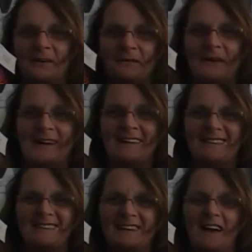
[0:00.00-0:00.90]

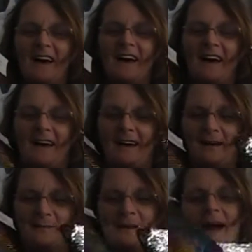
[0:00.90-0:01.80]
Right?
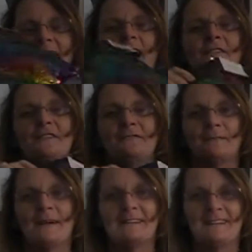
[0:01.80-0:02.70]
I got them for
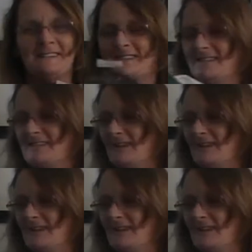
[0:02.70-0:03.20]
my nieces.